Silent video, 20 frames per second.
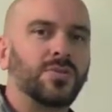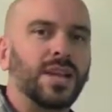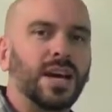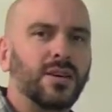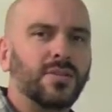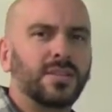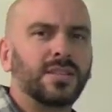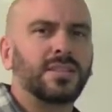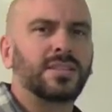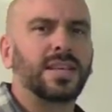
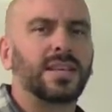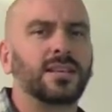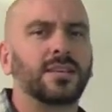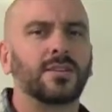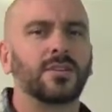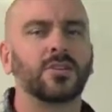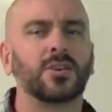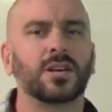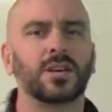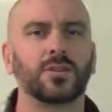now let's take a
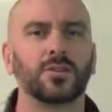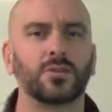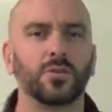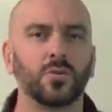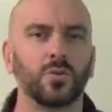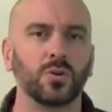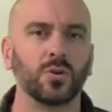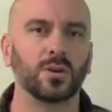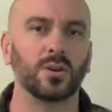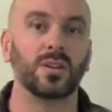look at the
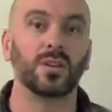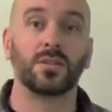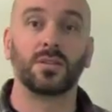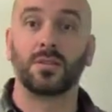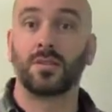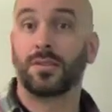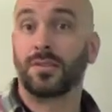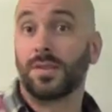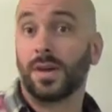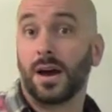word
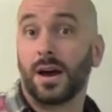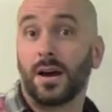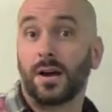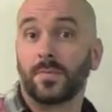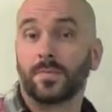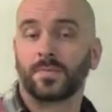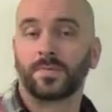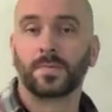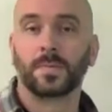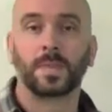the.
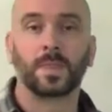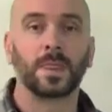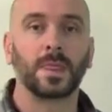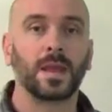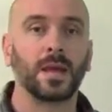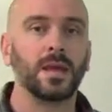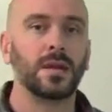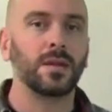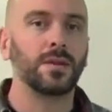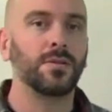
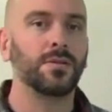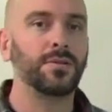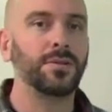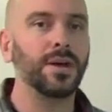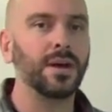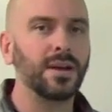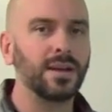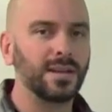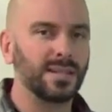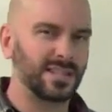
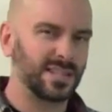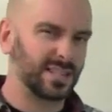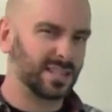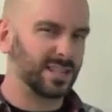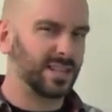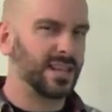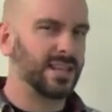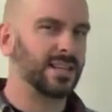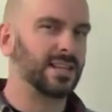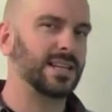The is
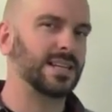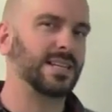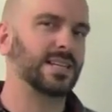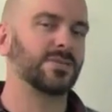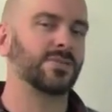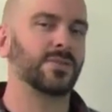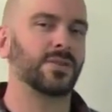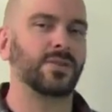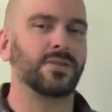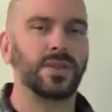slightly
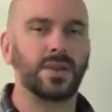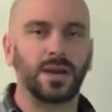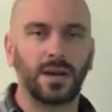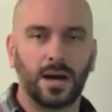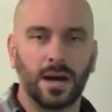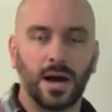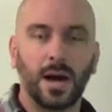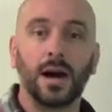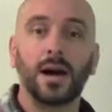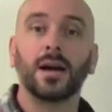different than
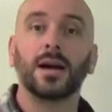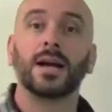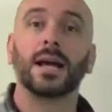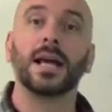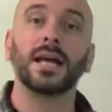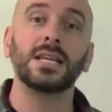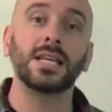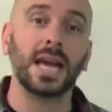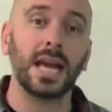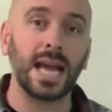a
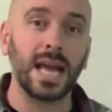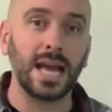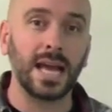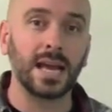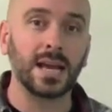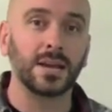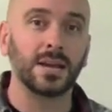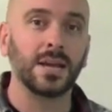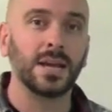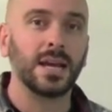and
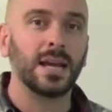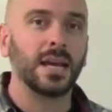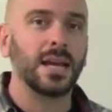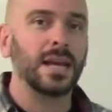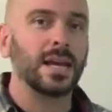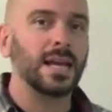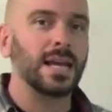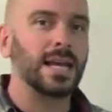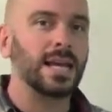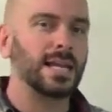an.
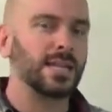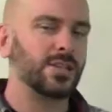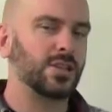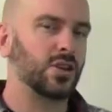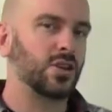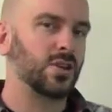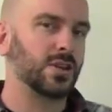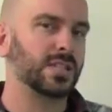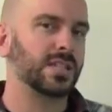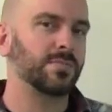It
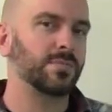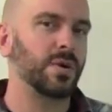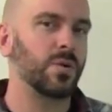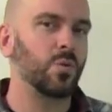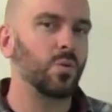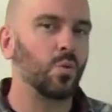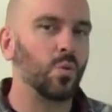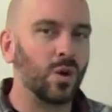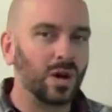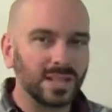talks
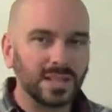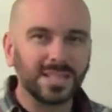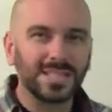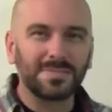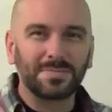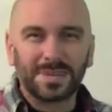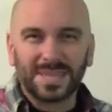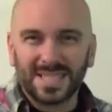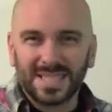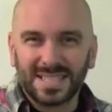about one
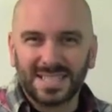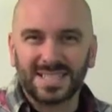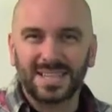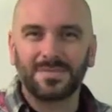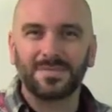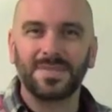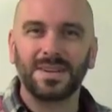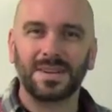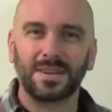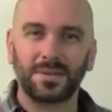
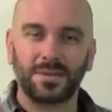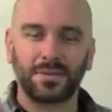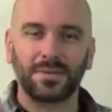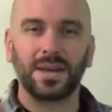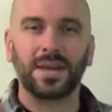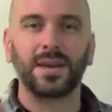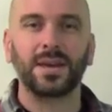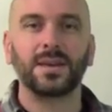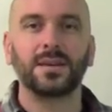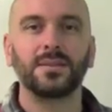specific
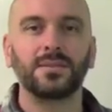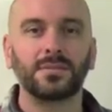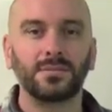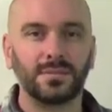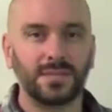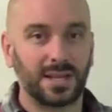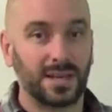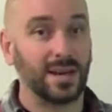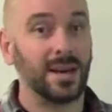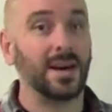thing,
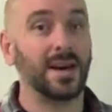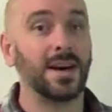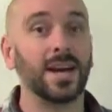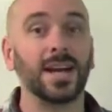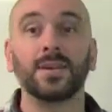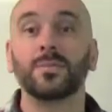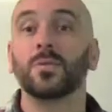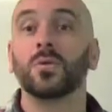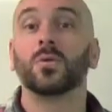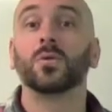
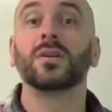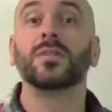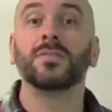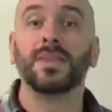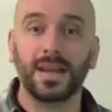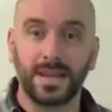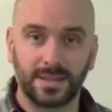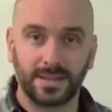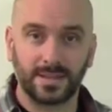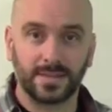time, or
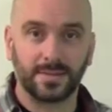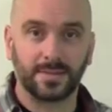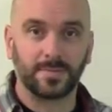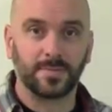event.